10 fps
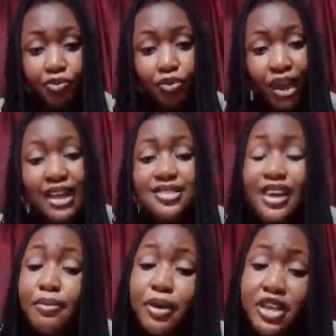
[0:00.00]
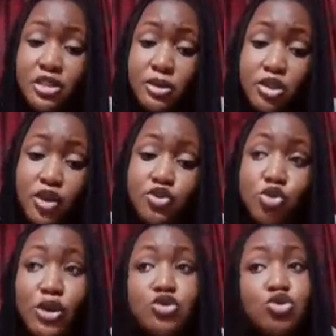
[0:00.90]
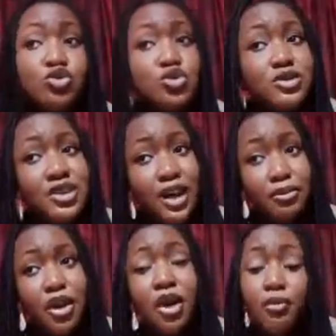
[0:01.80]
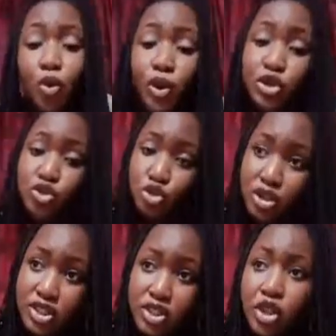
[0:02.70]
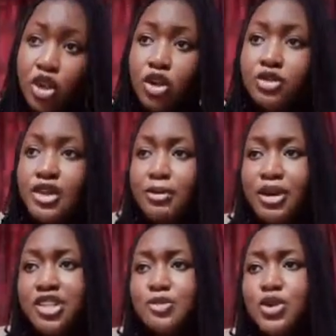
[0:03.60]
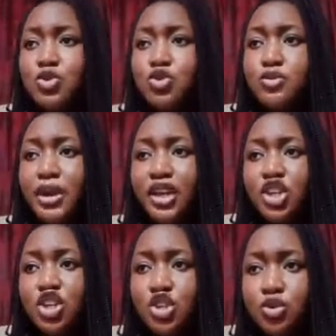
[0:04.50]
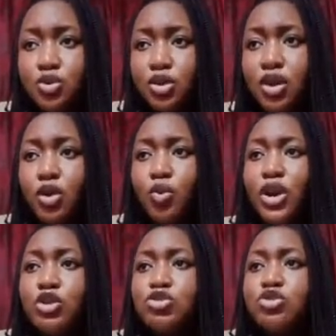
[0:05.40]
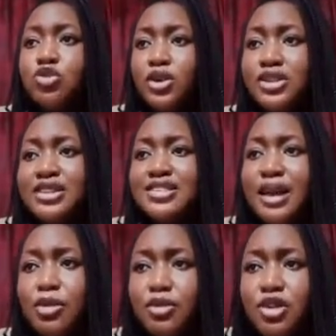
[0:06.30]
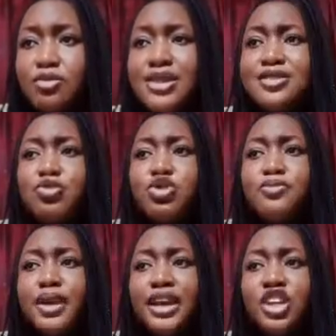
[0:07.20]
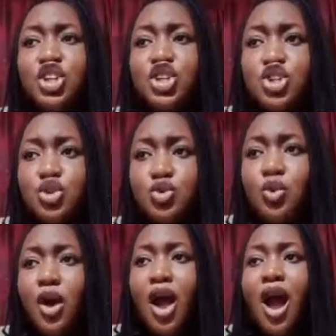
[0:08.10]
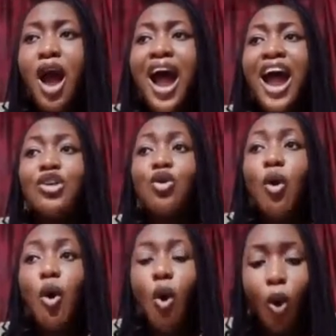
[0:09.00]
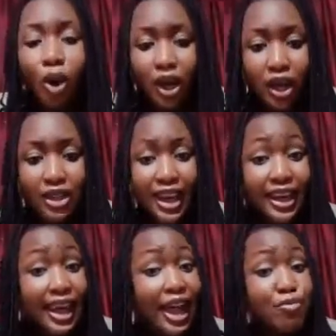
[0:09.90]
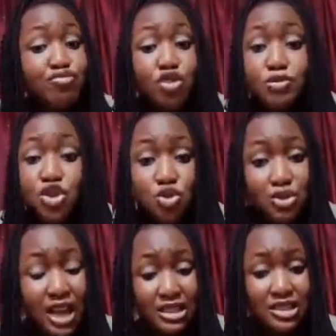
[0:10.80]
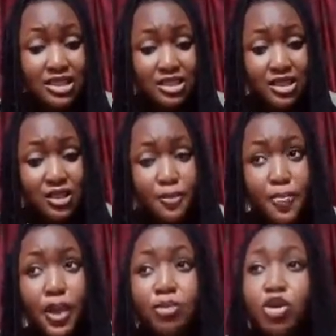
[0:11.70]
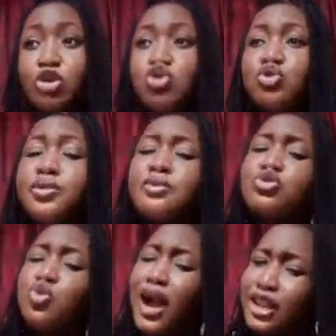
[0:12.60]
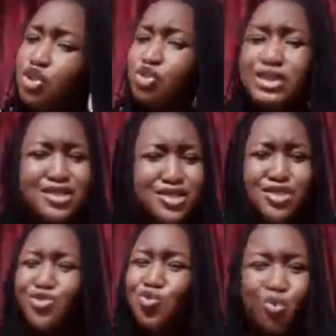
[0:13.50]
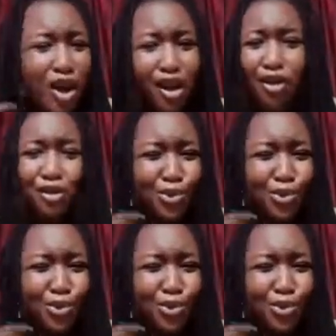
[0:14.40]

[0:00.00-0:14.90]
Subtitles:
And time management, you have to know how to use your time. But when you study, time management wouldn't be an issue. When you study, time management wouldn't be an issue at all. Like, I promise you that, because you'll be able to handle it well.